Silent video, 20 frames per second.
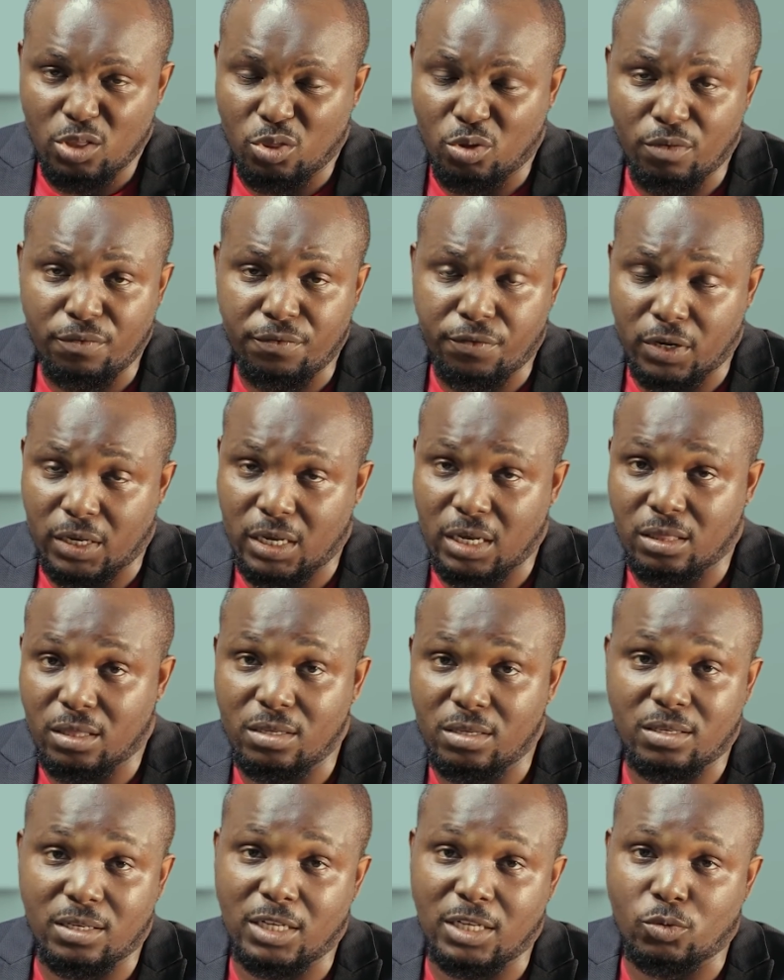Don't forget,
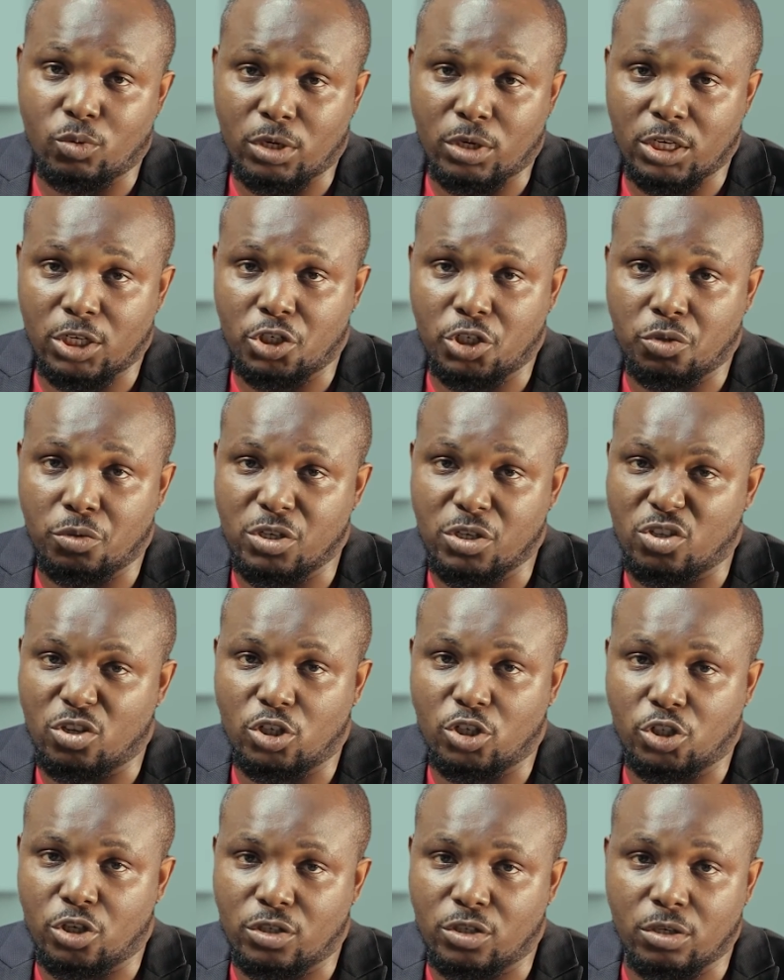this network issue is
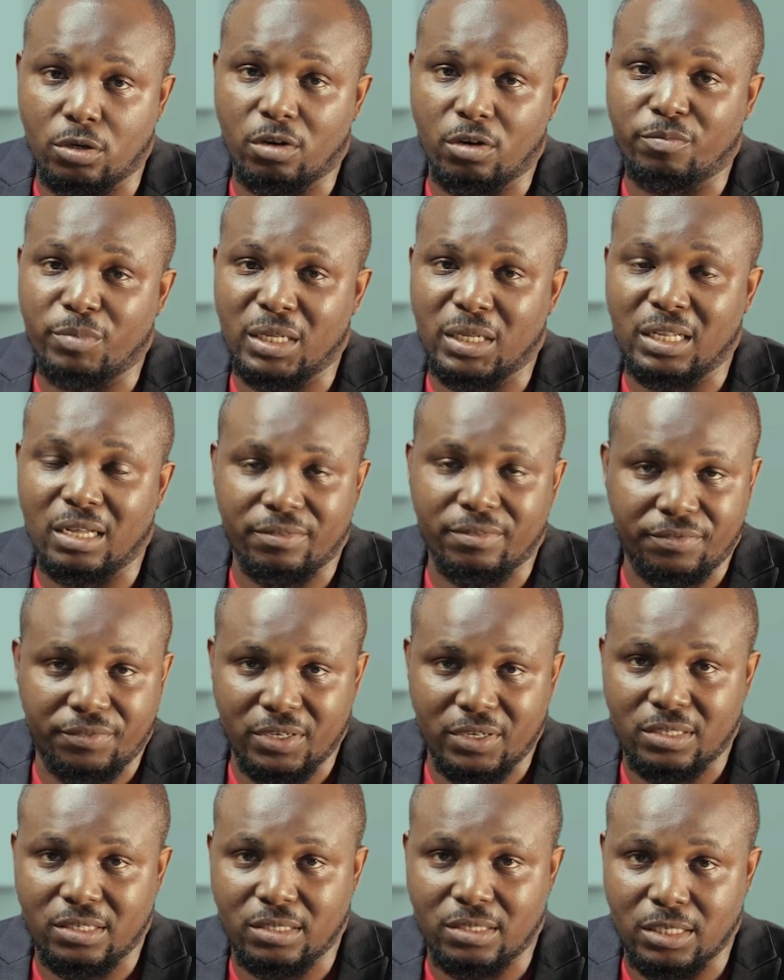not just government that
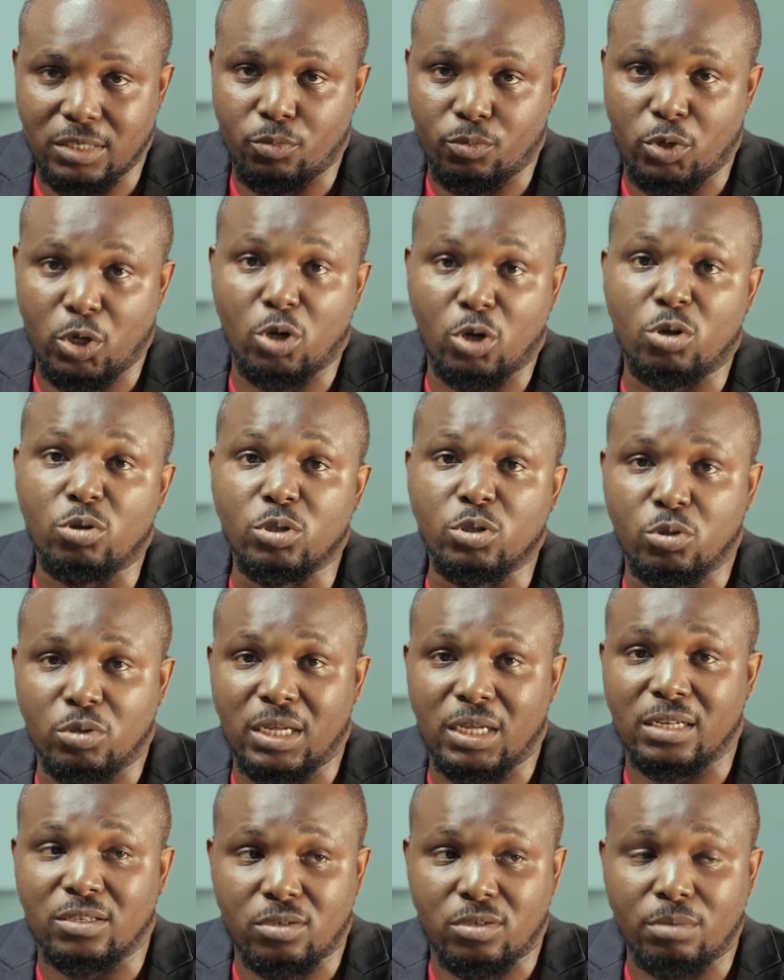faces it. We all know
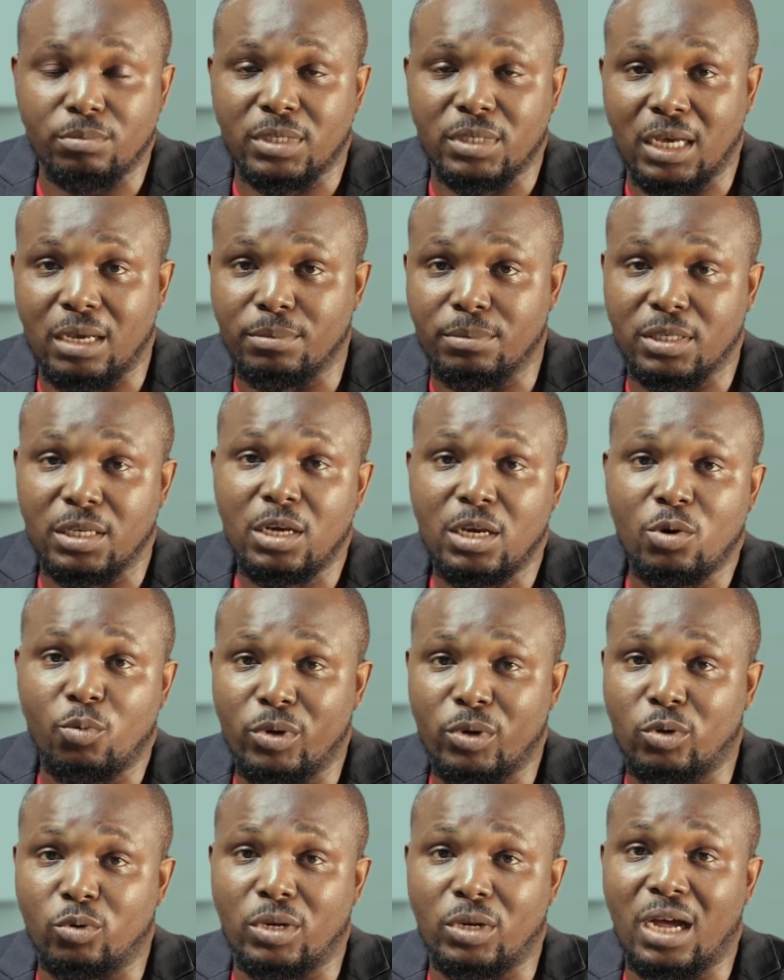that sometimes
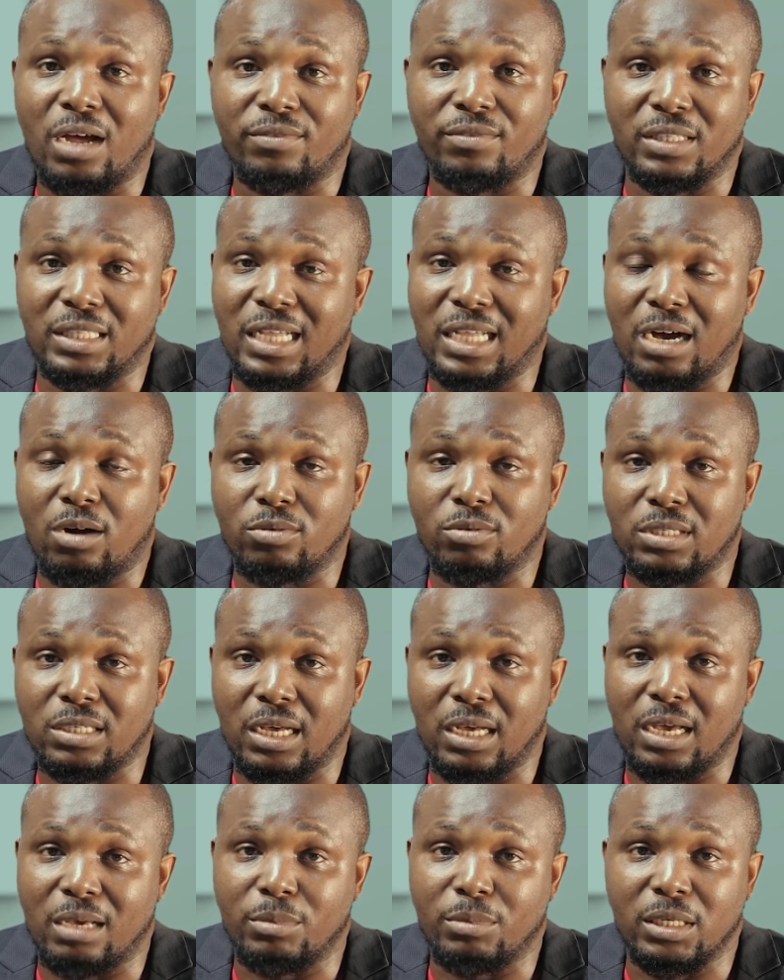we could have
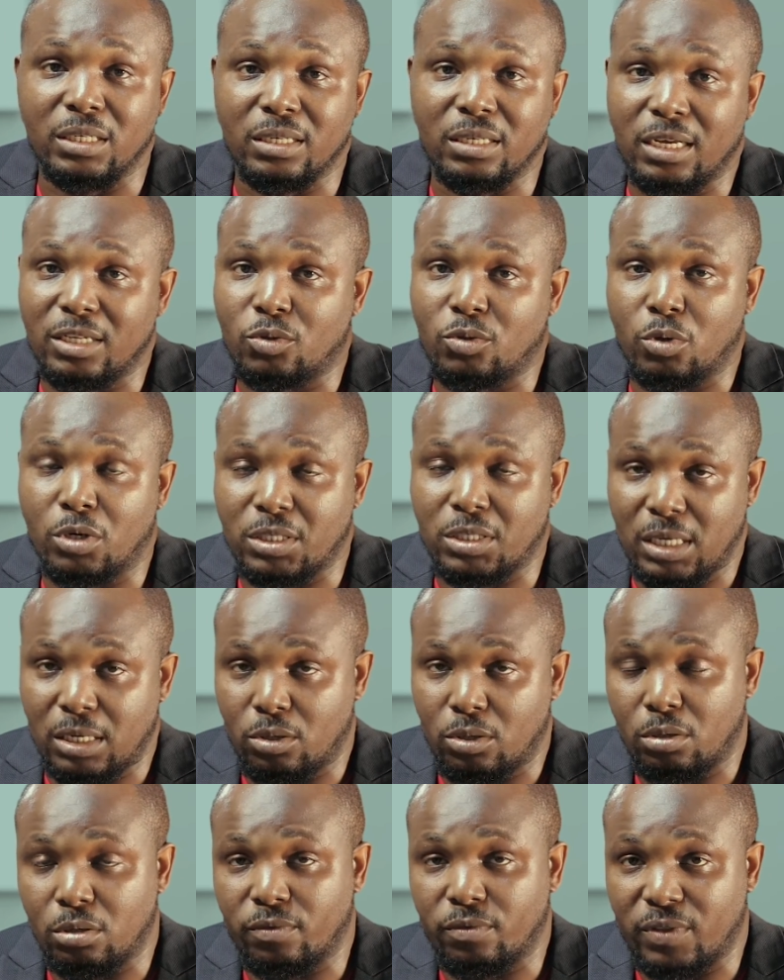downtime in networks
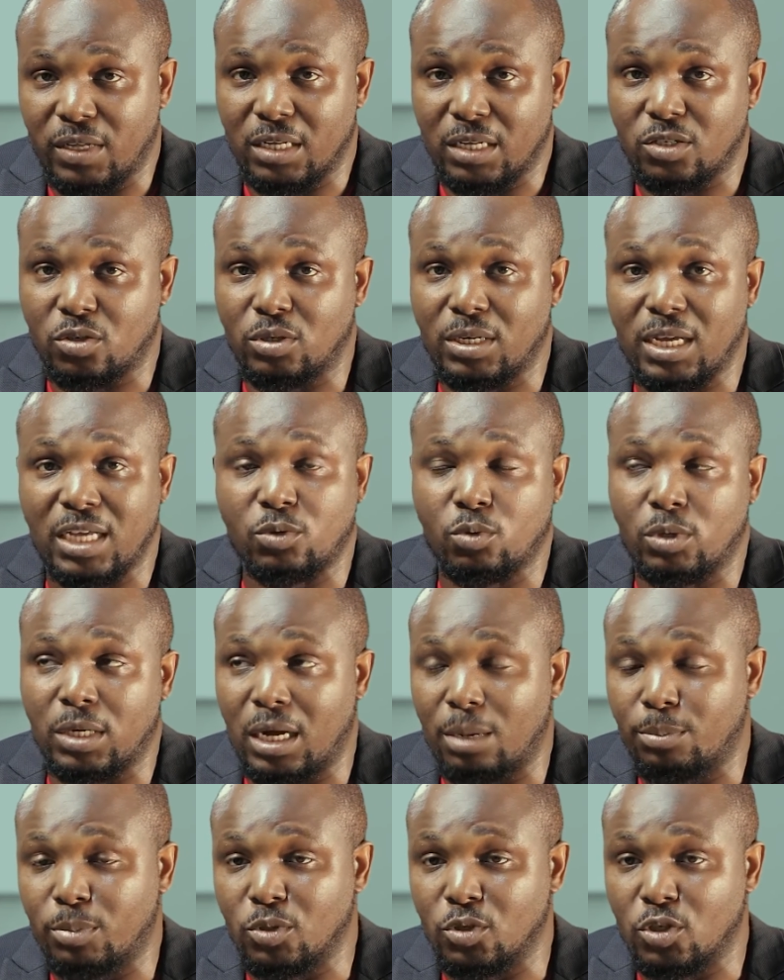and all of that. So that's what
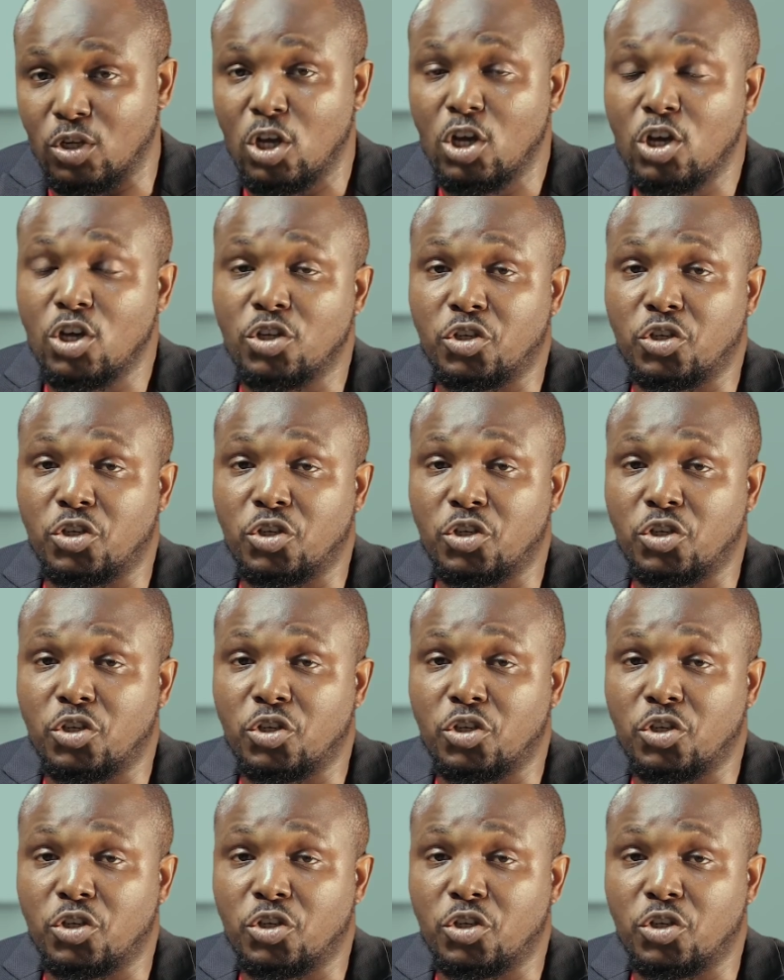happens.